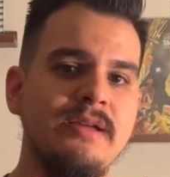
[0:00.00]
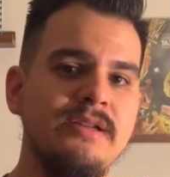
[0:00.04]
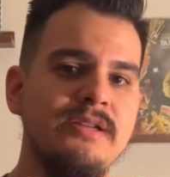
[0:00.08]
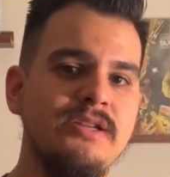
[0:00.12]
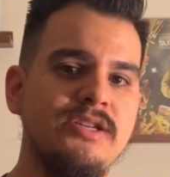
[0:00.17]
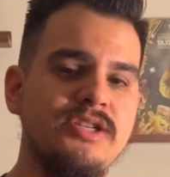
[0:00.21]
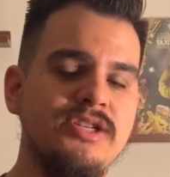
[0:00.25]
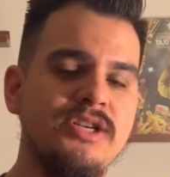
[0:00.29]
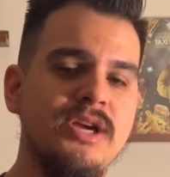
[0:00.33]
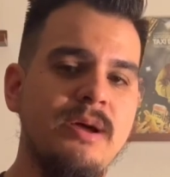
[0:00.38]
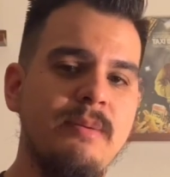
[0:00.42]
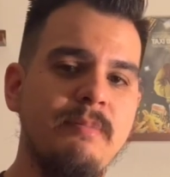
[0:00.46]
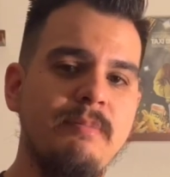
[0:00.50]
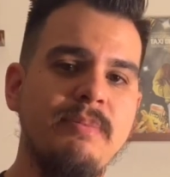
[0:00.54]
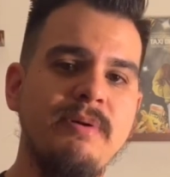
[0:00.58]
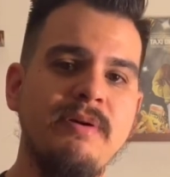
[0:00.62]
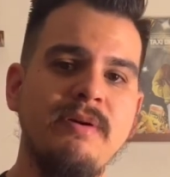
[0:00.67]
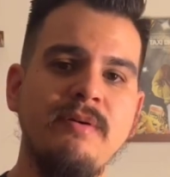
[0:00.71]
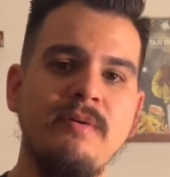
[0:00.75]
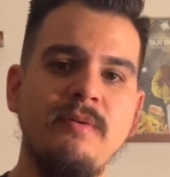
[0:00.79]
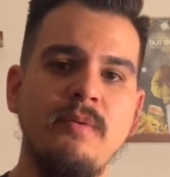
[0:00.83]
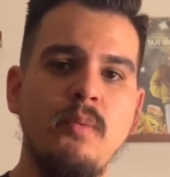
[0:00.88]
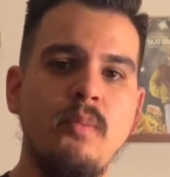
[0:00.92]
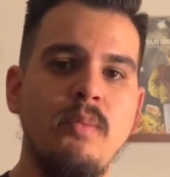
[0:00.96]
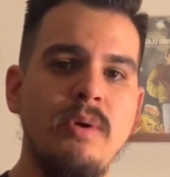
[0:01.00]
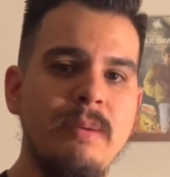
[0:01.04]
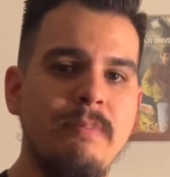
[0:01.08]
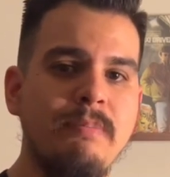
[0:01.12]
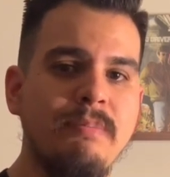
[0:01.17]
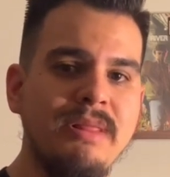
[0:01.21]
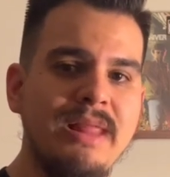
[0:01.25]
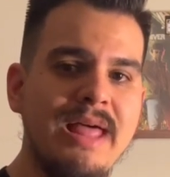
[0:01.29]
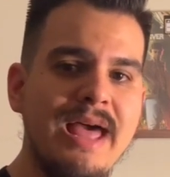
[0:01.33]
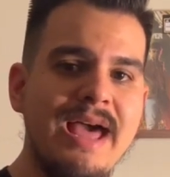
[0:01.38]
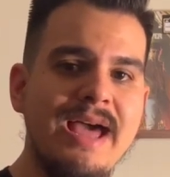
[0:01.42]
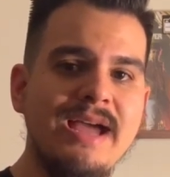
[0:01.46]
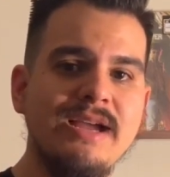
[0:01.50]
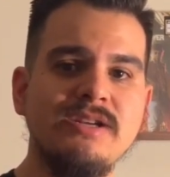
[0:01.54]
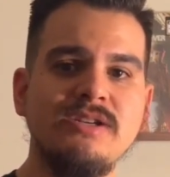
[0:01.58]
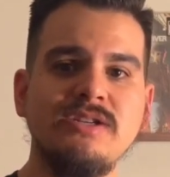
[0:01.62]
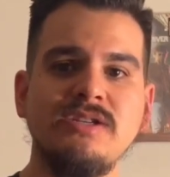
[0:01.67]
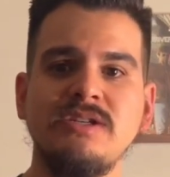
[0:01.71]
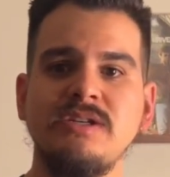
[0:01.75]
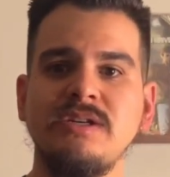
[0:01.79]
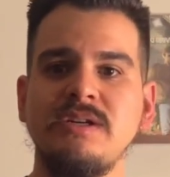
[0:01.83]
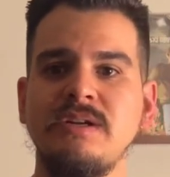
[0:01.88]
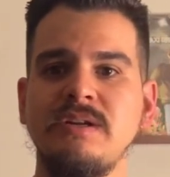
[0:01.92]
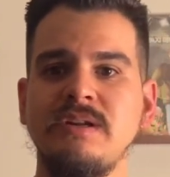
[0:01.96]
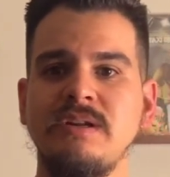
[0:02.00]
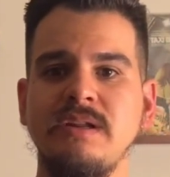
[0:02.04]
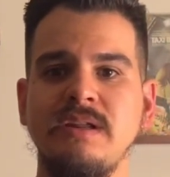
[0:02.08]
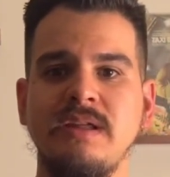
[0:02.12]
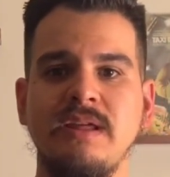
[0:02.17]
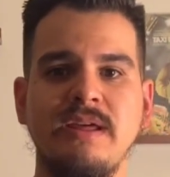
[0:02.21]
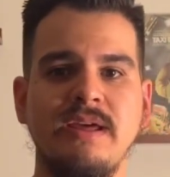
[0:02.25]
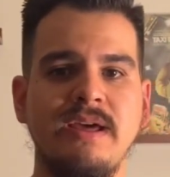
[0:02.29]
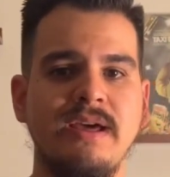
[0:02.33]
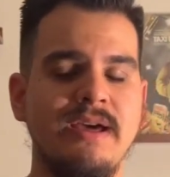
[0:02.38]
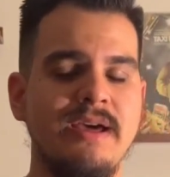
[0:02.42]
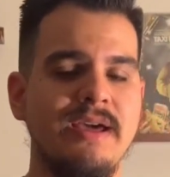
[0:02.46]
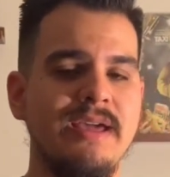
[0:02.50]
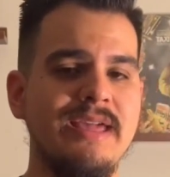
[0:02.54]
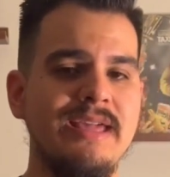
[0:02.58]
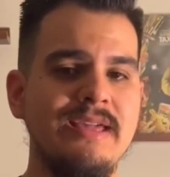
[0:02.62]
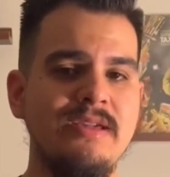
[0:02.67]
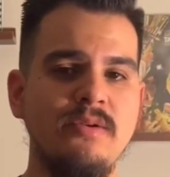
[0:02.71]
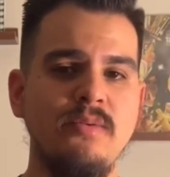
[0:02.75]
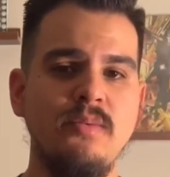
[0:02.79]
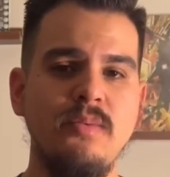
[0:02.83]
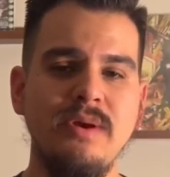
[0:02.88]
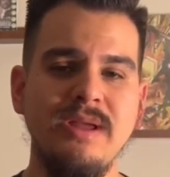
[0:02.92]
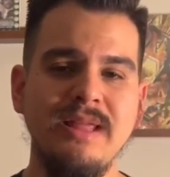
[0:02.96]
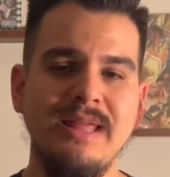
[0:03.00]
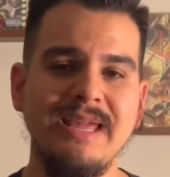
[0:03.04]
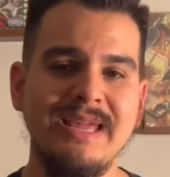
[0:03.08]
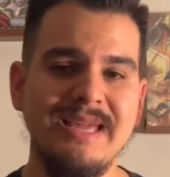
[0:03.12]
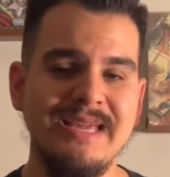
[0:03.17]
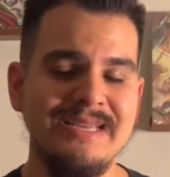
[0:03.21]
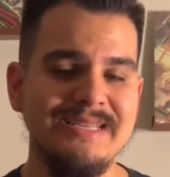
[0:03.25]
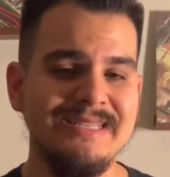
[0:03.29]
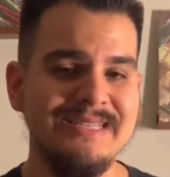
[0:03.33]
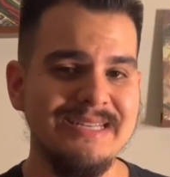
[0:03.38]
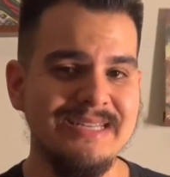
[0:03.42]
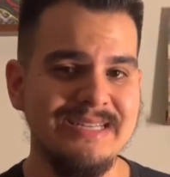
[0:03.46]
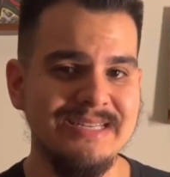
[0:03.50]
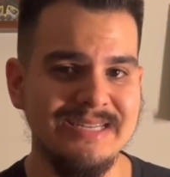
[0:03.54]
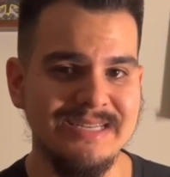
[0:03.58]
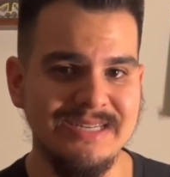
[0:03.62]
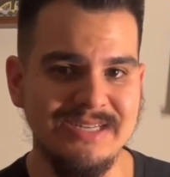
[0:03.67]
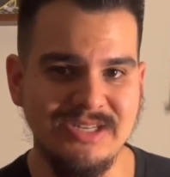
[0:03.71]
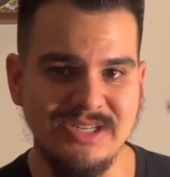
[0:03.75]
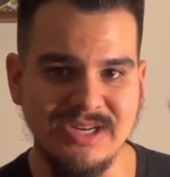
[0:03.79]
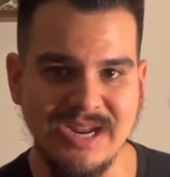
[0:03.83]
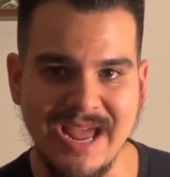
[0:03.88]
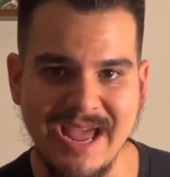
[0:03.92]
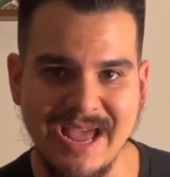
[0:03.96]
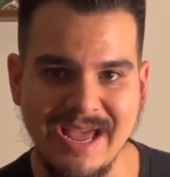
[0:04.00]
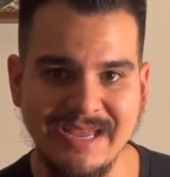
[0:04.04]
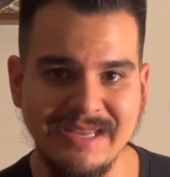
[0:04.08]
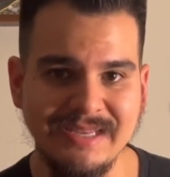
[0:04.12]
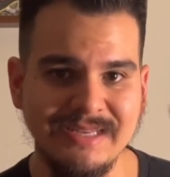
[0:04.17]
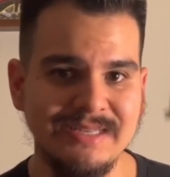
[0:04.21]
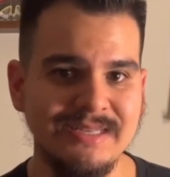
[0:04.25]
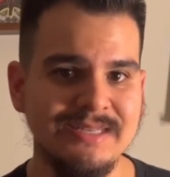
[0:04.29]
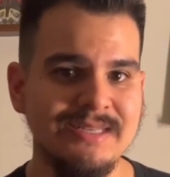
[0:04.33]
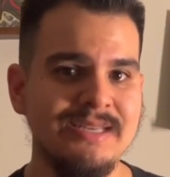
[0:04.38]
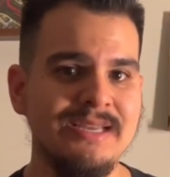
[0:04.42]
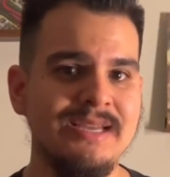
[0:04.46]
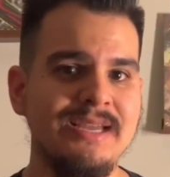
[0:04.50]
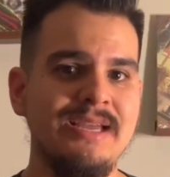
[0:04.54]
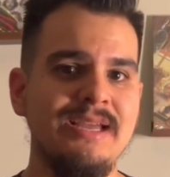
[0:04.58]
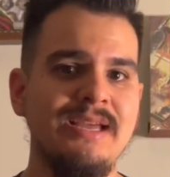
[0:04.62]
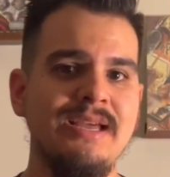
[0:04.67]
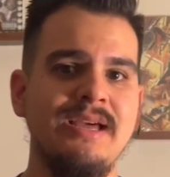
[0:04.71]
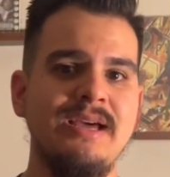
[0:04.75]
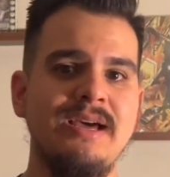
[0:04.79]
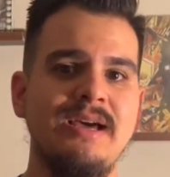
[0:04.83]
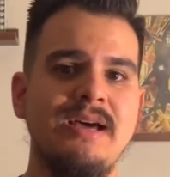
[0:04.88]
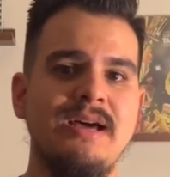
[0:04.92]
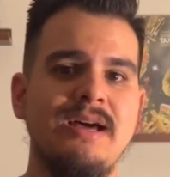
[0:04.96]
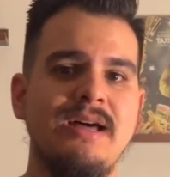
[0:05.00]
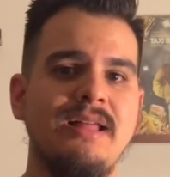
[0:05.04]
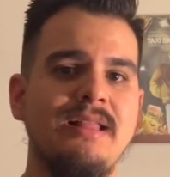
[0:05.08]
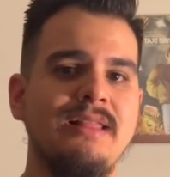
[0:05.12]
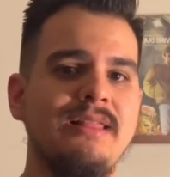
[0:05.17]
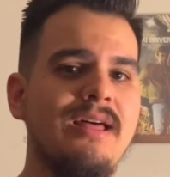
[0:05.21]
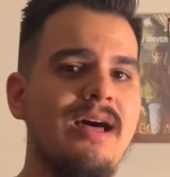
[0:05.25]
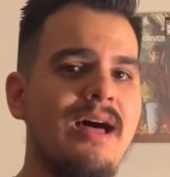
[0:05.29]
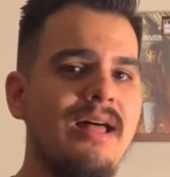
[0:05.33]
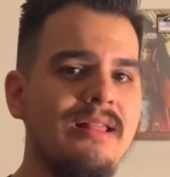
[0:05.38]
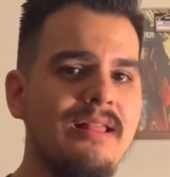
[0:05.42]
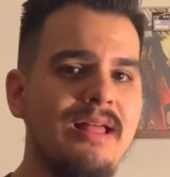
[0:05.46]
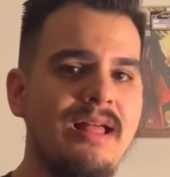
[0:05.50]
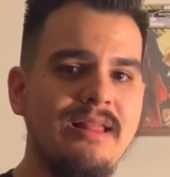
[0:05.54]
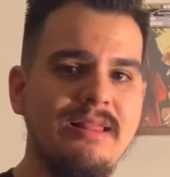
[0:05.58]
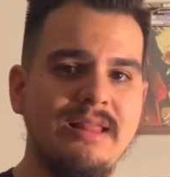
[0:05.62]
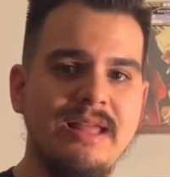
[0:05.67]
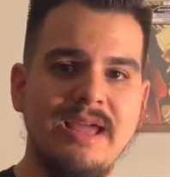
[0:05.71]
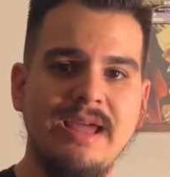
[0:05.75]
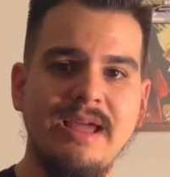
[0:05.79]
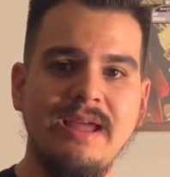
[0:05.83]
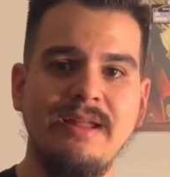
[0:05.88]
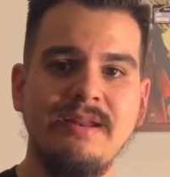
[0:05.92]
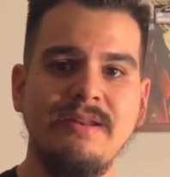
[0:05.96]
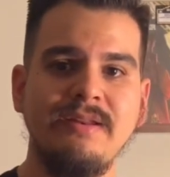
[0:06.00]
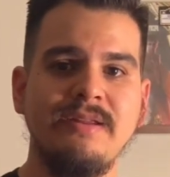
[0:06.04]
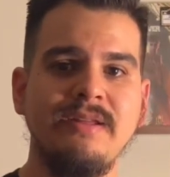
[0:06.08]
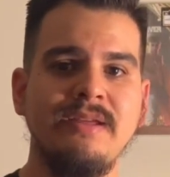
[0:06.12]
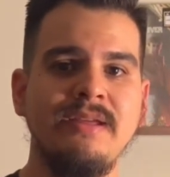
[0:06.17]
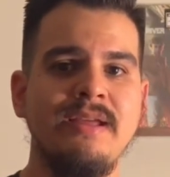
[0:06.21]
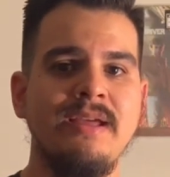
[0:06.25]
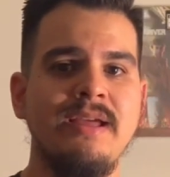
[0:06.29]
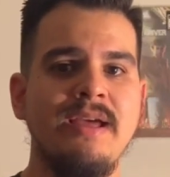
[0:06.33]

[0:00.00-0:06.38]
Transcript: Jump, Whiplash. He really is into jazz. La La Land.